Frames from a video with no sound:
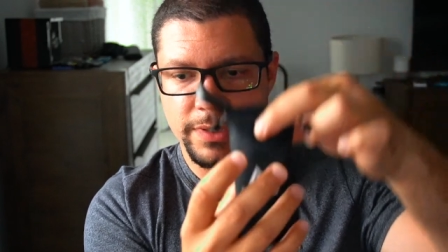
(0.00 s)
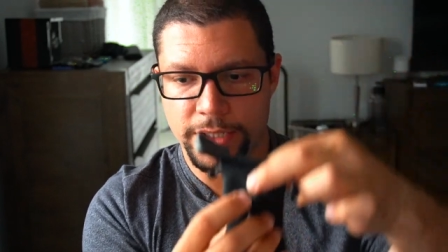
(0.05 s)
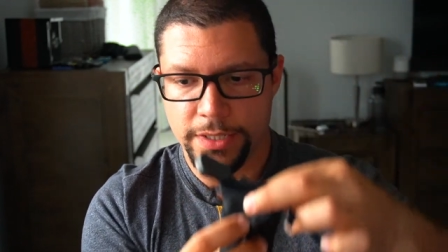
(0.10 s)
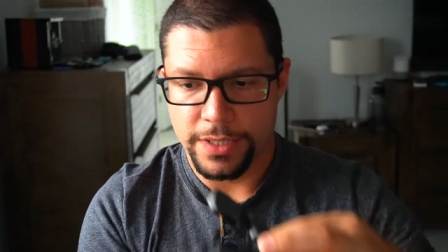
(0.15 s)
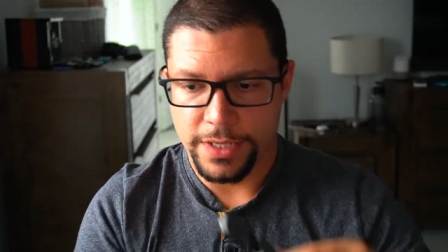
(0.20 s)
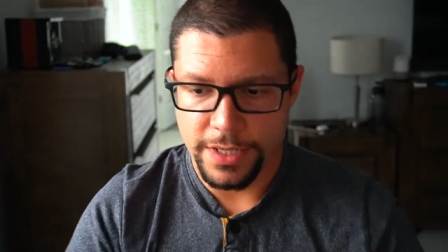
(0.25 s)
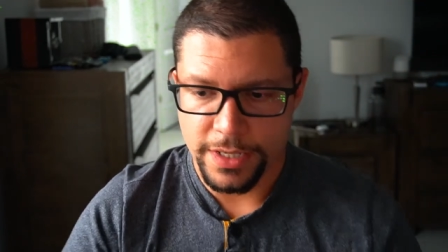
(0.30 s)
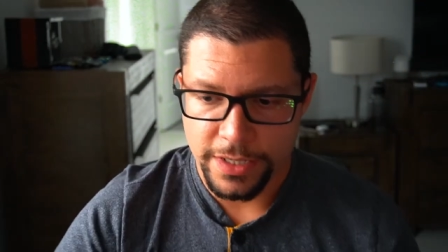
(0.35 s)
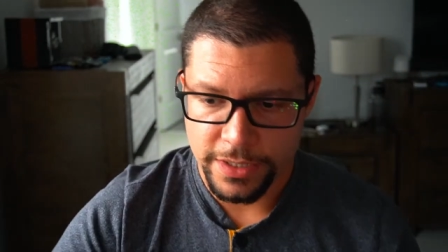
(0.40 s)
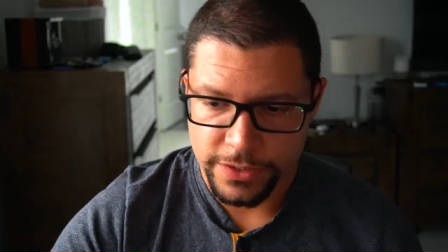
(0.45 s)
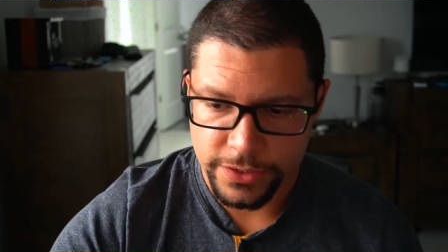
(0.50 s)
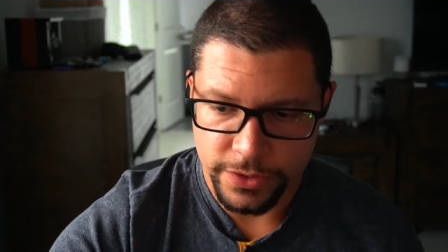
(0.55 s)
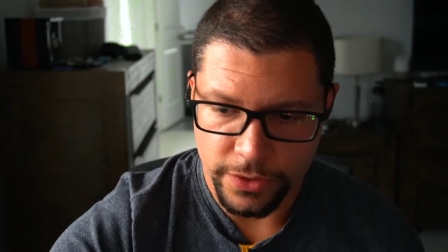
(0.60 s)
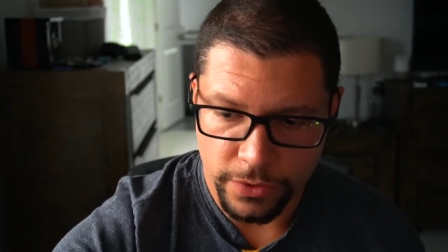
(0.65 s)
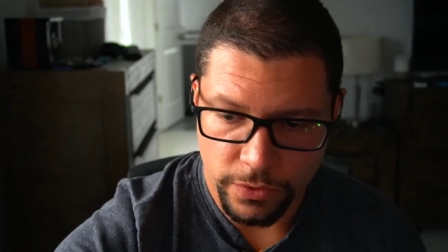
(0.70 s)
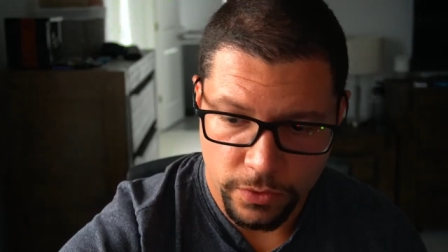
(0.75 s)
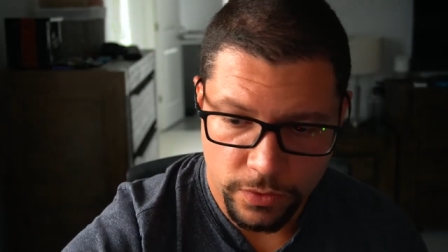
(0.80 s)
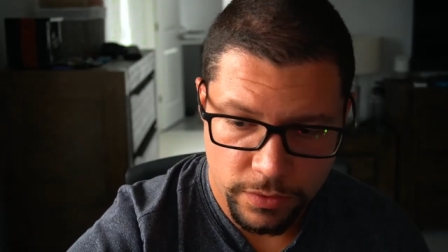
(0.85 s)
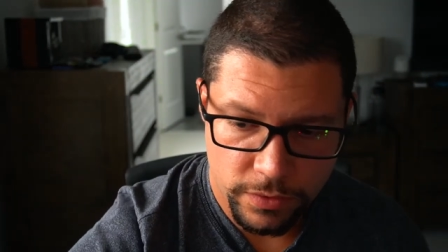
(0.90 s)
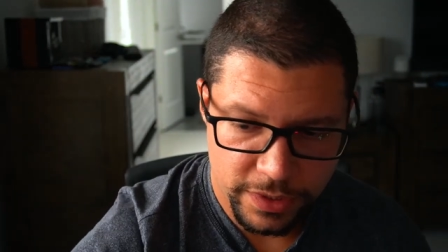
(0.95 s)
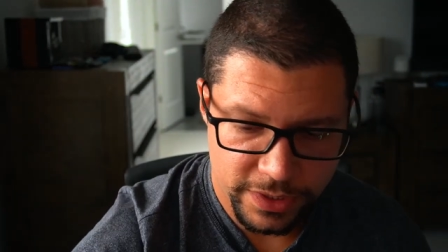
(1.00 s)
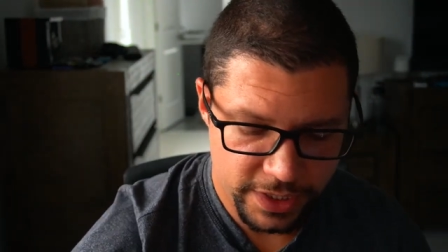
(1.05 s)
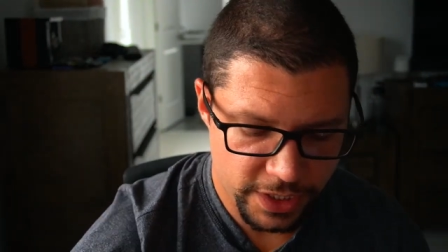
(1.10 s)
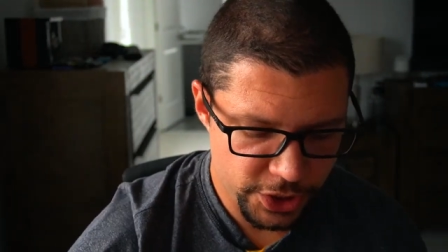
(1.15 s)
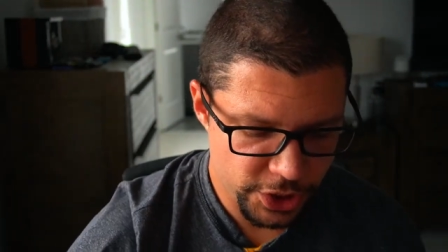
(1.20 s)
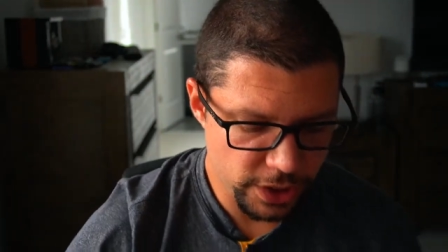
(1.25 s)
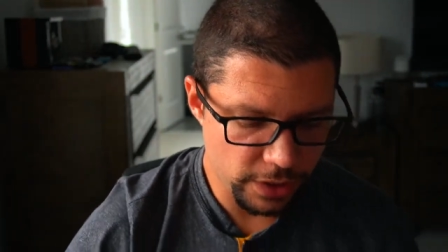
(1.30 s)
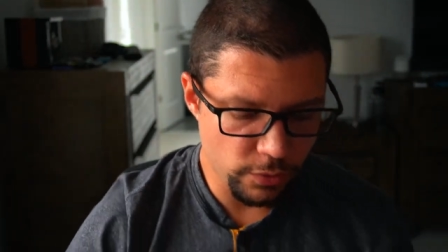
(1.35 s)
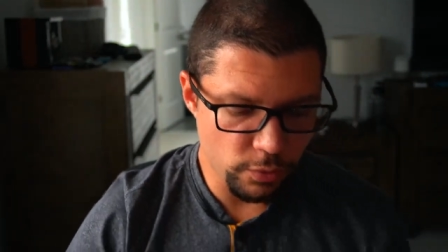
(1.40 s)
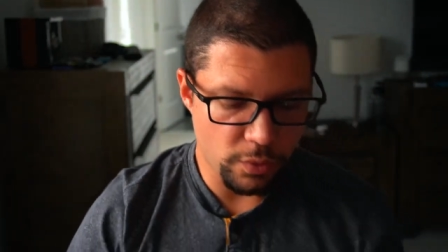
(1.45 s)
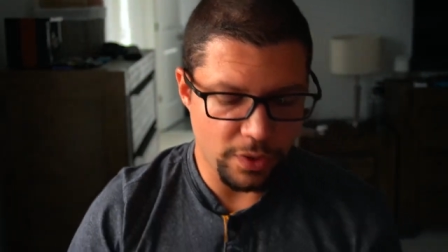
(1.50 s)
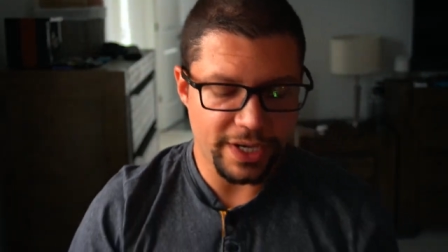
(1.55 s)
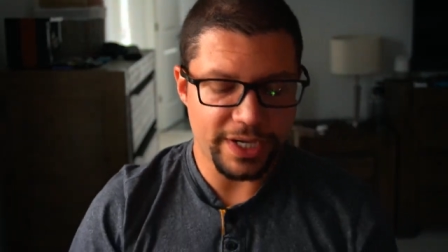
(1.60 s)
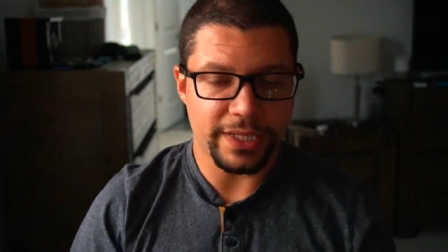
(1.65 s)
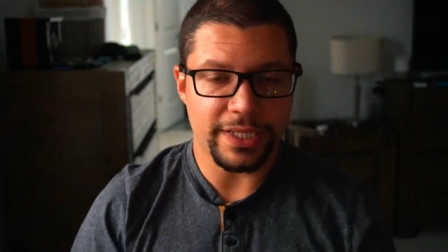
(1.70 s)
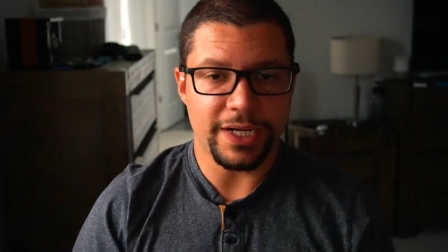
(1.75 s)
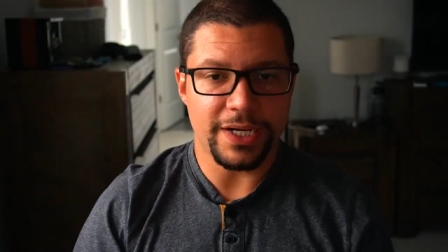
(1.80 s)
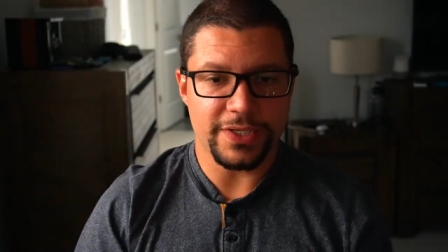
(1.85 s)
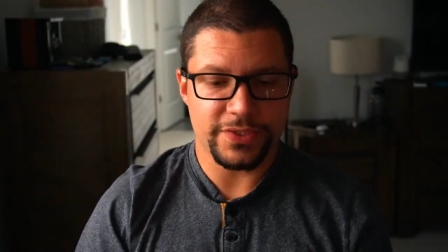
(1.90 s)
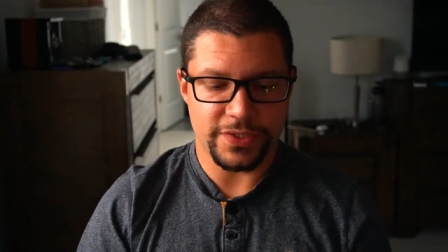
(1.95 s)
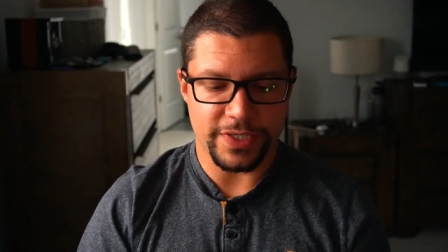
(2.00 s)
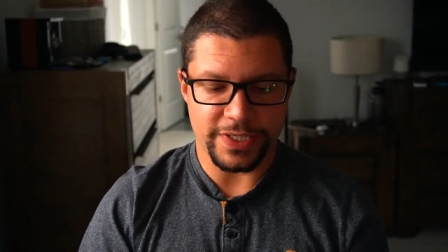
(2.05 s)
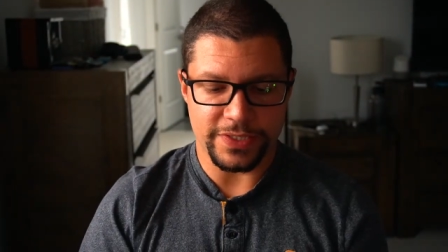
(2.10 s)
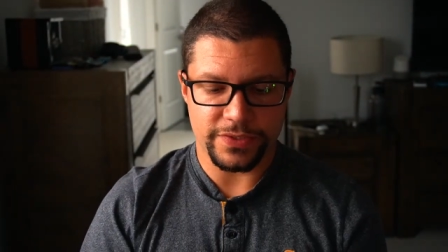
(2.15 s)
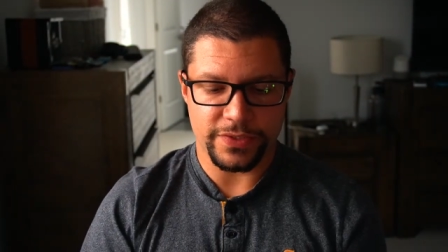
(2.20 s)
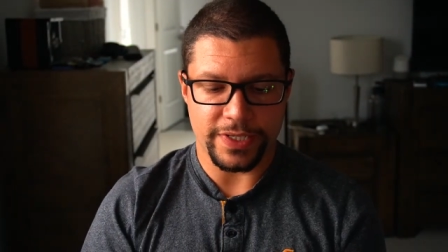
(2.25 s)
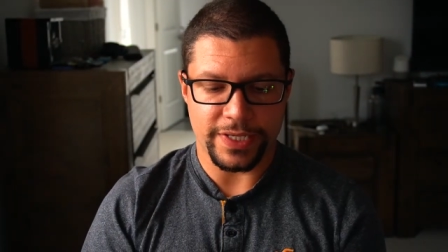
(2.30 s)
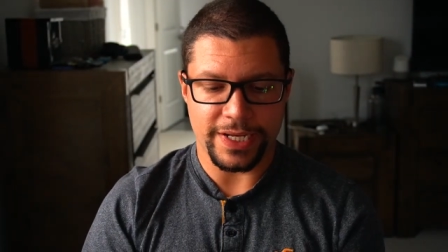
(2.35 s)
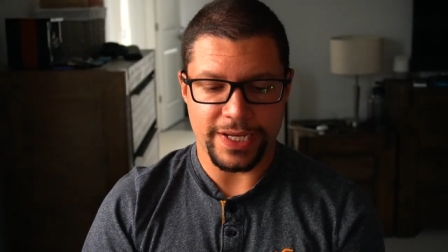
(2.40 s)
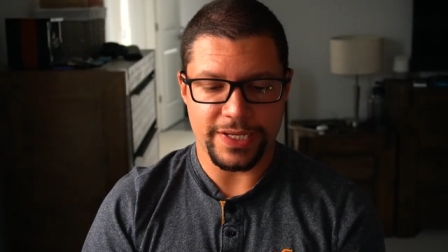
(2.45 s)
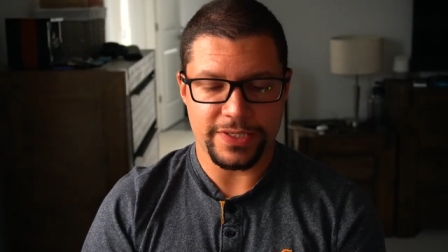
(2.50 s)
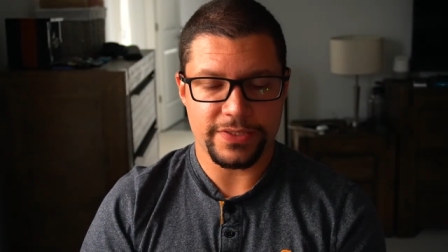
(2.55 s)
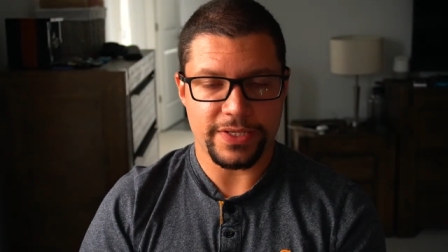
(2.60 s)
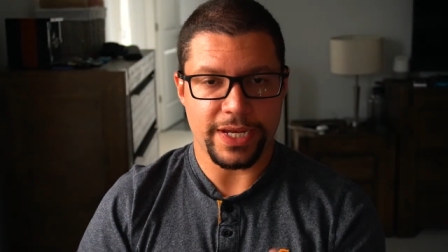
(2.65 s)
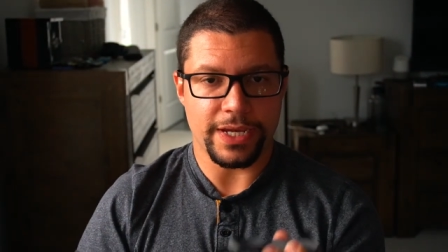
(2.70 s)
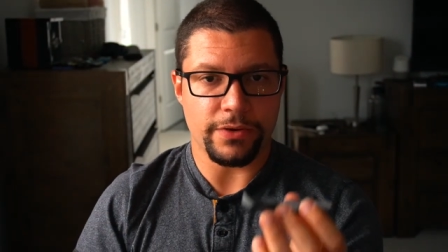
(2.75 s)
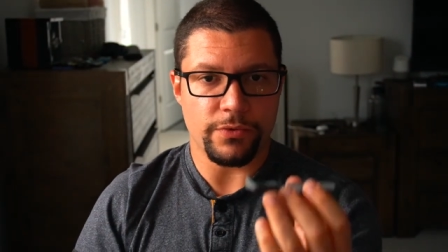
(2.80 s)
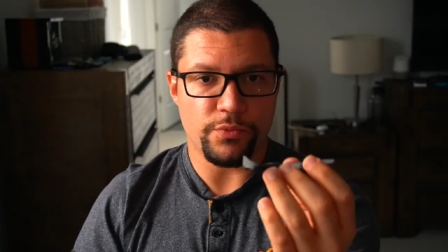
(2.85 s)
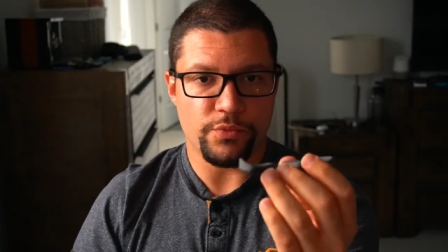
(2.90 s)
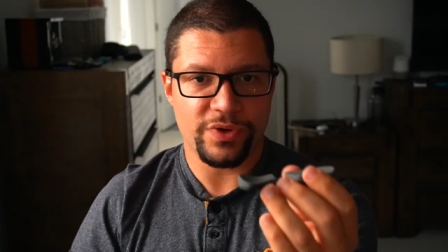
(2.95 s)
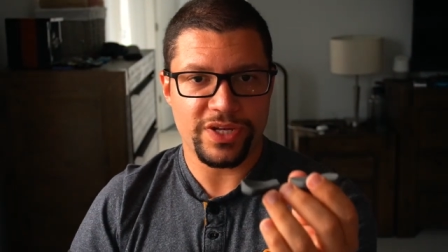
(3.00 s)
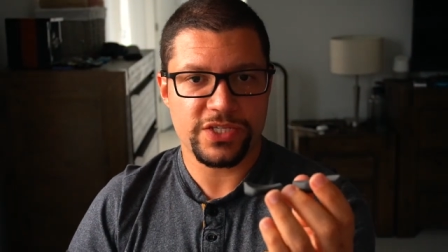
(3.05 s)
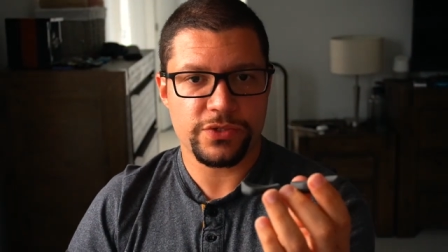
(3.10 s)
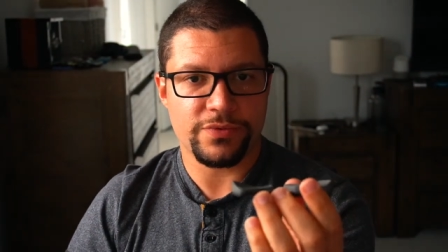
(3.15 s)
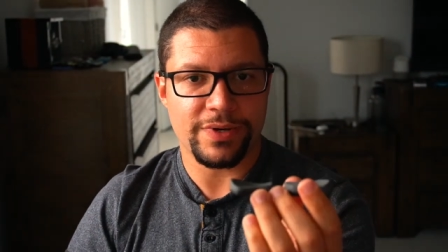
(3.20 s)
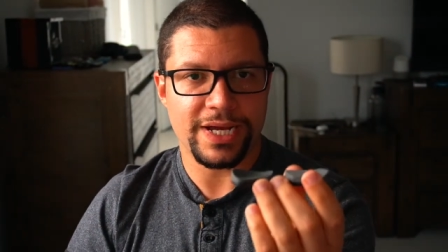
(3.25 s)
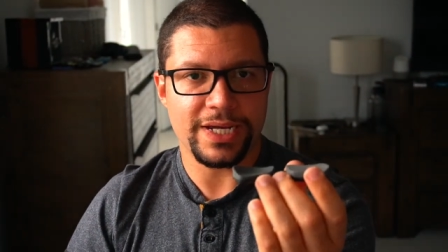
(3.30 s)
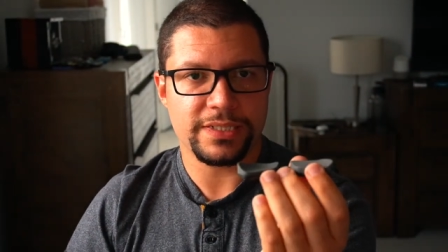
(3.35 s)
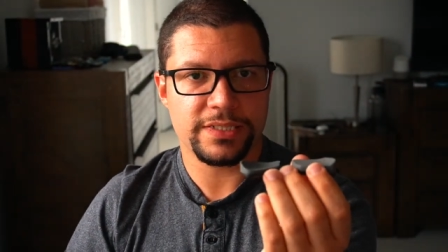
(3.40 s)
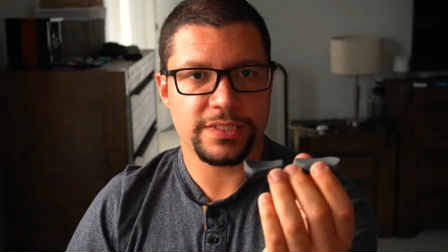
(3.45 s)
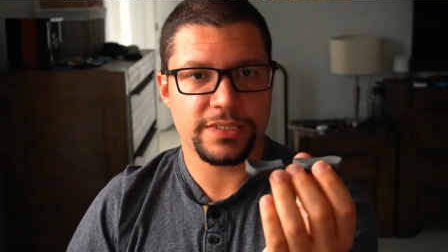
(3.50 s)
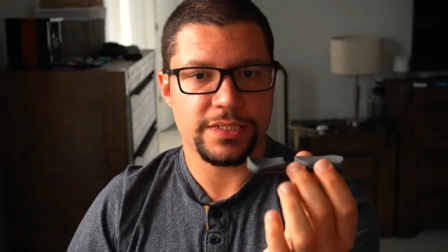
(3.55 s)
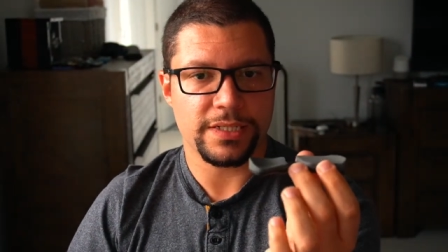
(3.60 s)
So essentially what it does is it is a wrist rest uh,